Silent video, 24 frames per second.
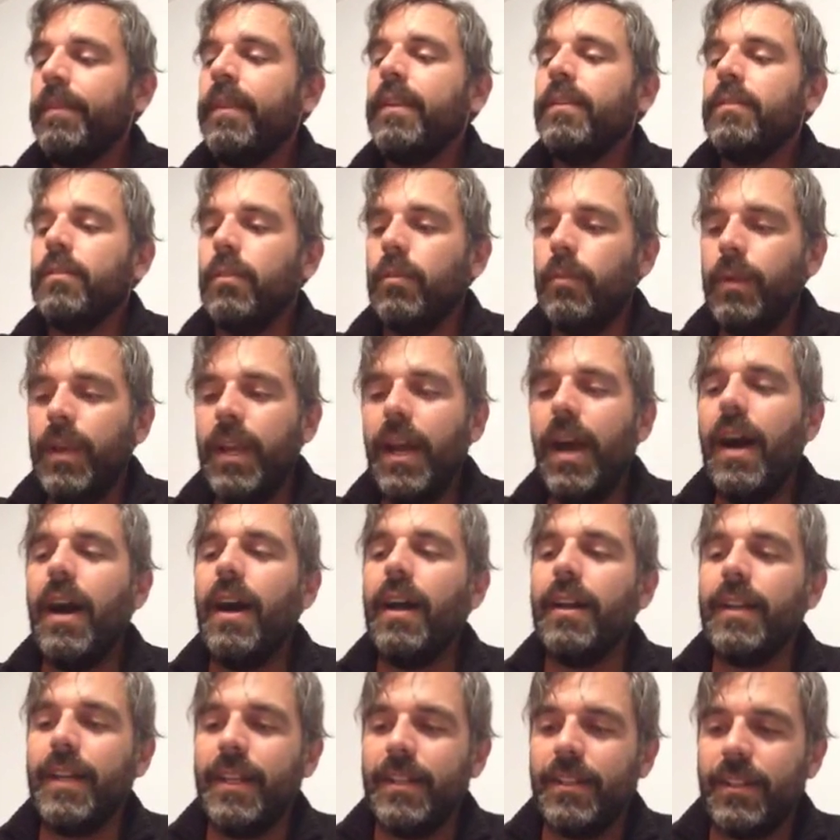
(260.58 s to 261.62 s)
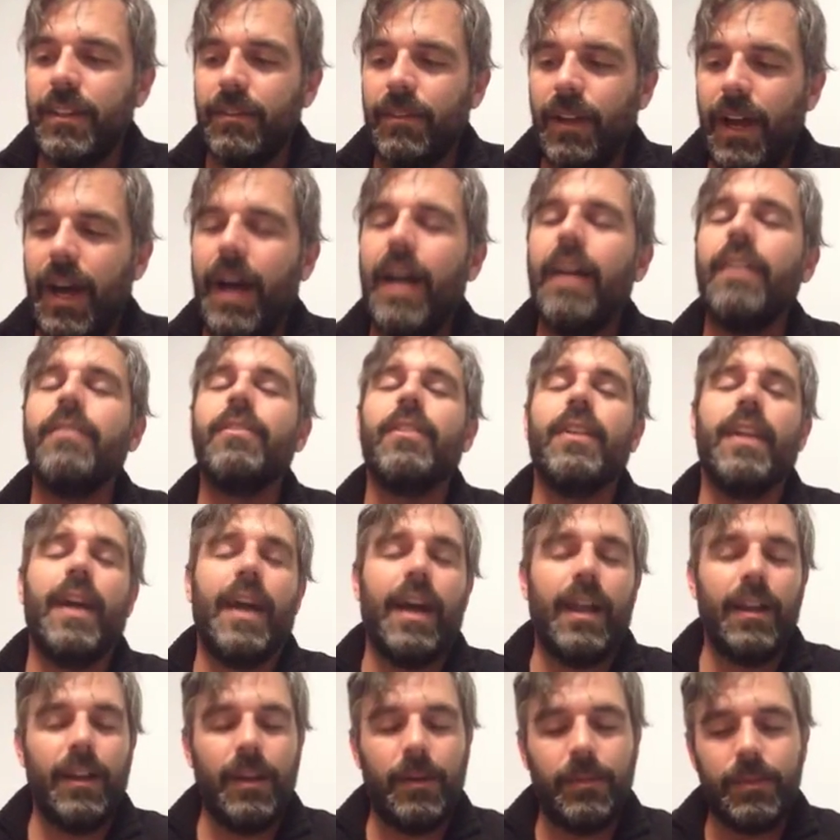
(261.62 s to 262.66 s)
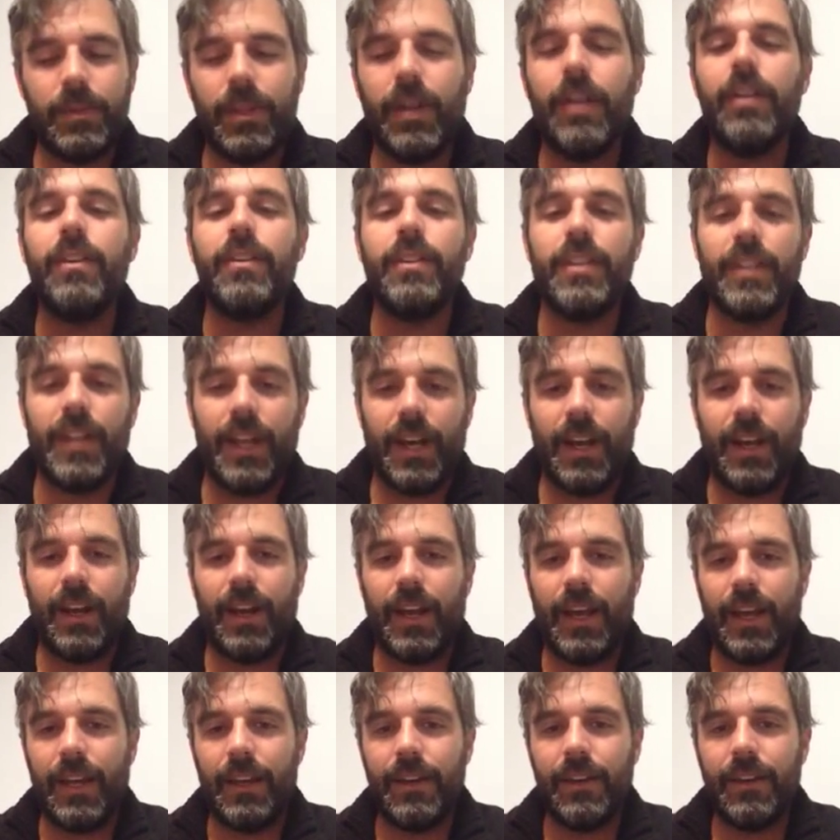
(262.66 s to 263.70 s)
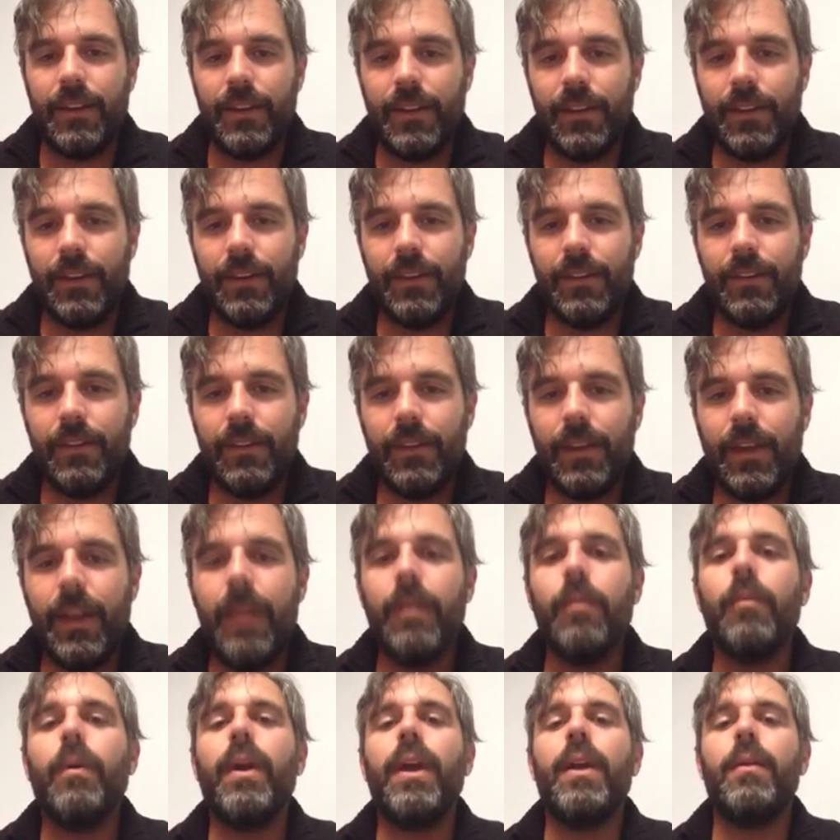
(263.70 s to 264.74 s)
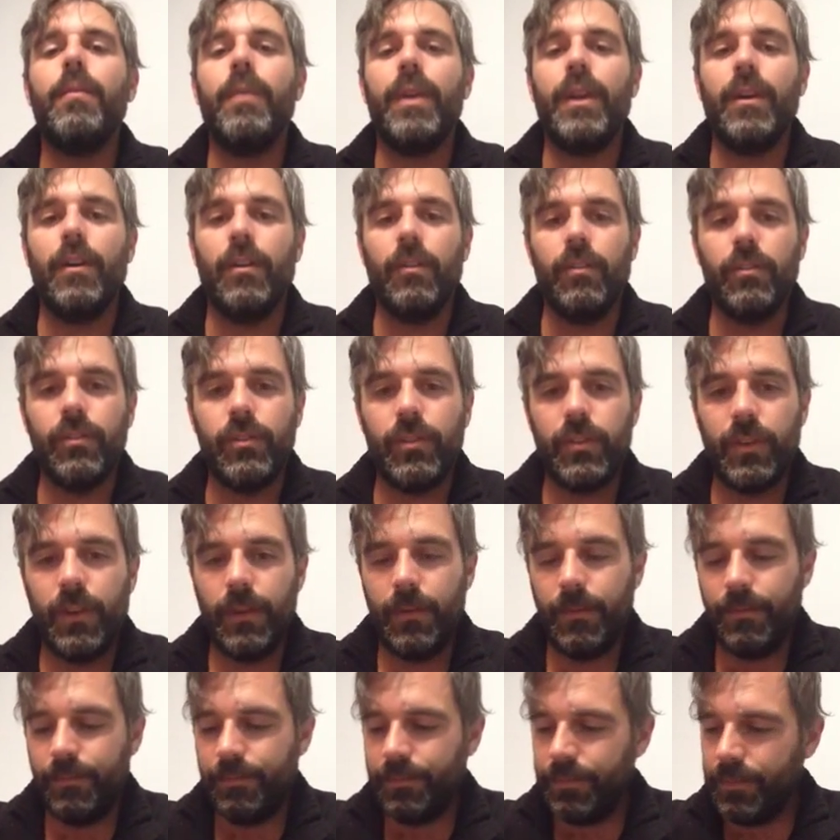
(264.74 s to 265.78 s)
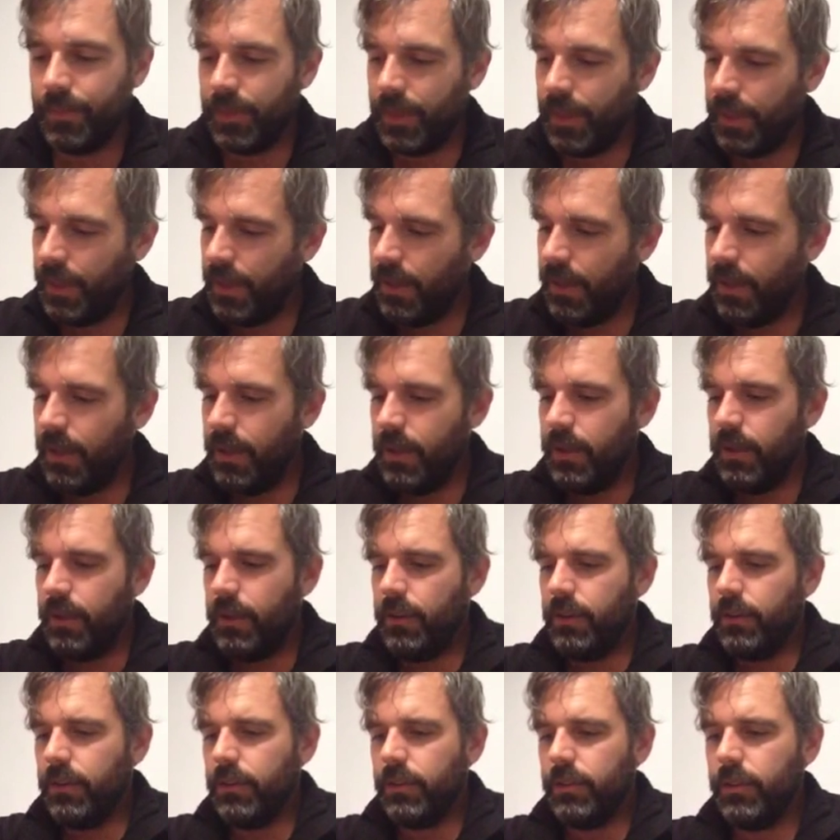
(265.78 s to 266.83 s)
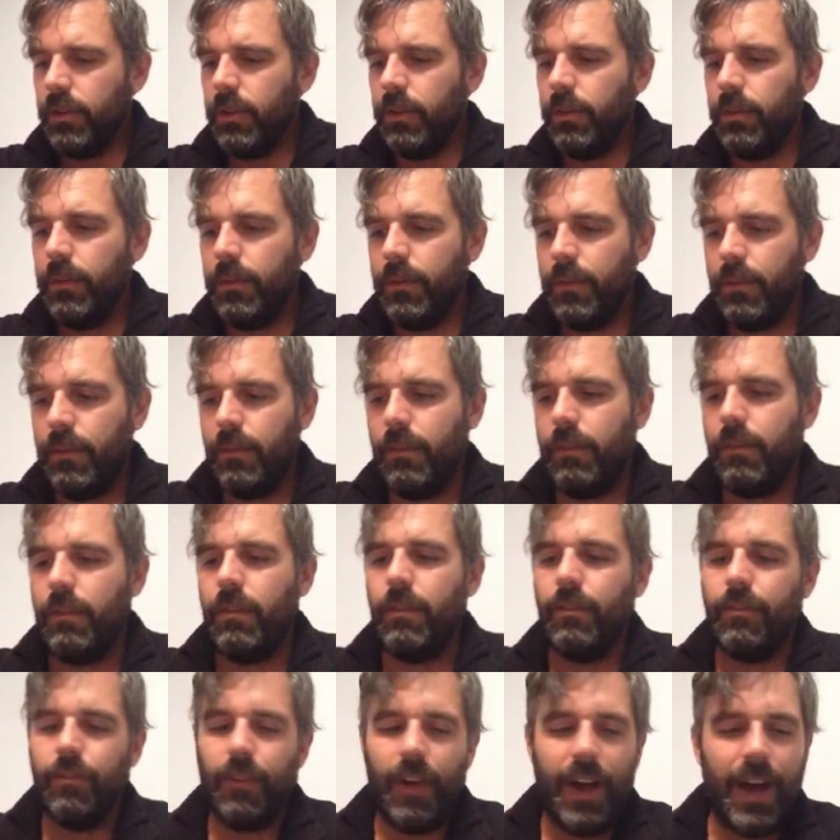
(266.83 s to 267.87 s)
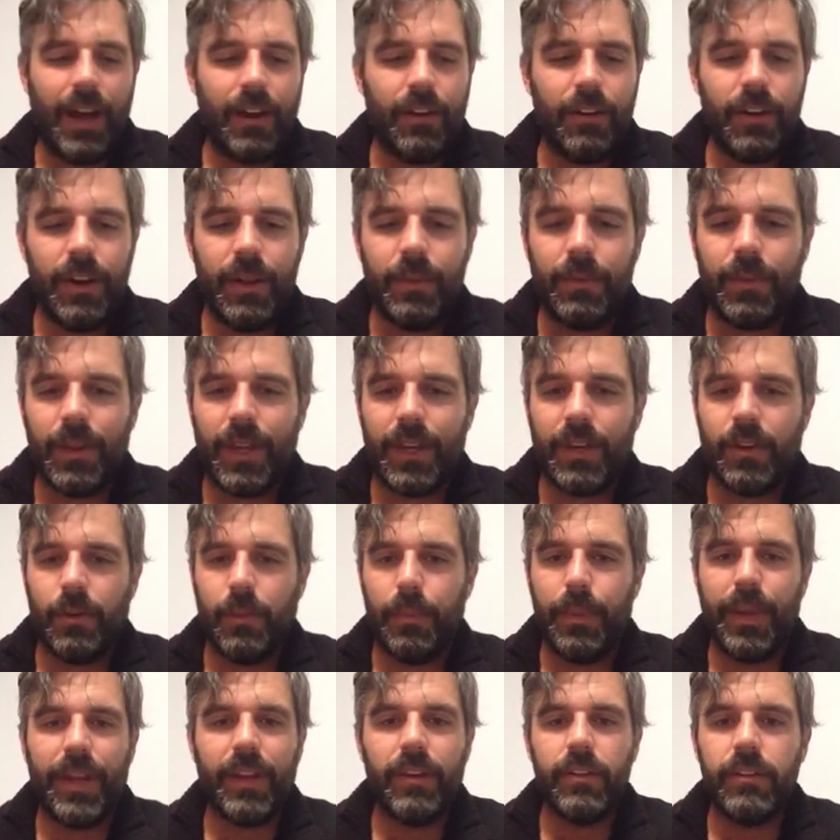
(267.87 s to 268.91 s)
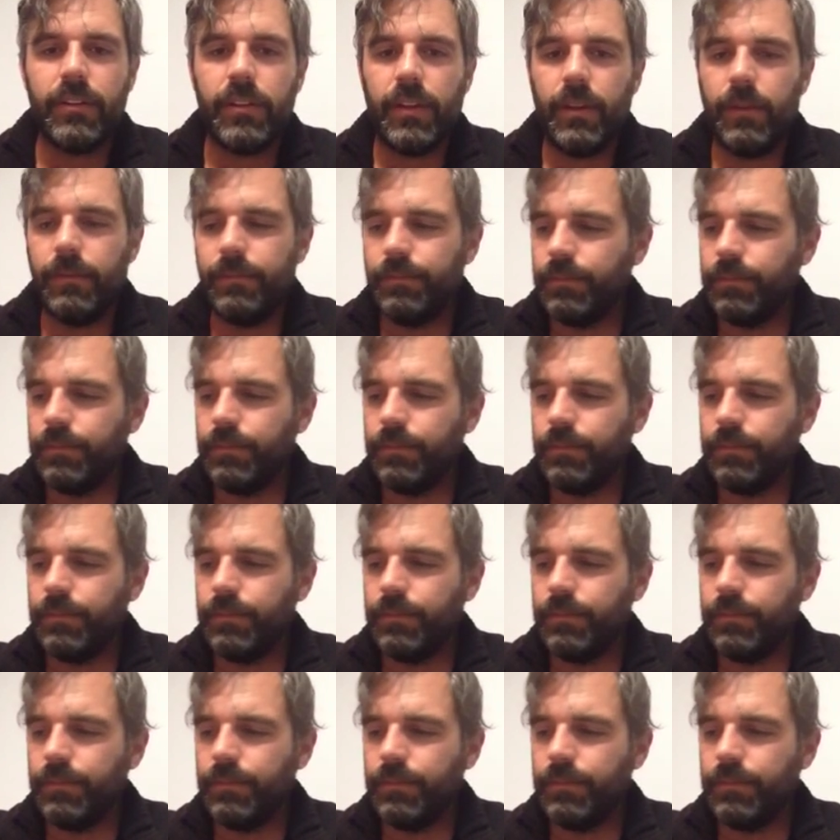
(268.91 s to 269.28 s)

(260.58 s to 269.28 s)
So we all gets out, hauls it all up, ties it all on, and away we goes. So, Father and them got their pickers,